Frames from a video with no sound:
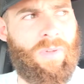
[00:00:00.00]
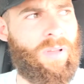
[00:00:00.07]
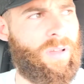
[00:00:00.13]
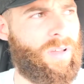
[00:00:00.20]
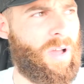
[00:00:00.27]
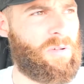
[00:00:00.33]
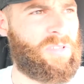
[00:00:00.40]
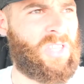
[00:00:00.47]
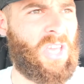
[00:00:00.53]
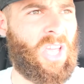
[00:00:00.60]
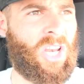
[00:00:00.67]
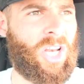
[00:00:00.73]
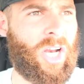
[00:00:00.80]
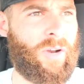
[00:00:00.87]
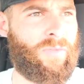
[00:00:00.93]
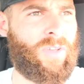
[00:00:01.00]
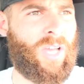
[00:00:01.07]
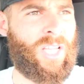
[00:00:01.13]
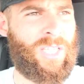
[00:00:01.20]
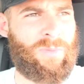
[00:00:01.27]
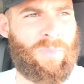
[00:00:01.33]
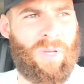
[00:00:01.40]
I was thinking Nerf
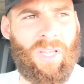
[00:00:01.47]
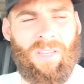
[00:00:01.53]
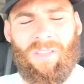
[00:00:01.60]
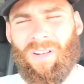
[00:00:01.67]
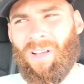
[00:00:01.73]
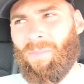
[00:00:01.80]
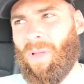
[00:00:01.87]
guns, but you know,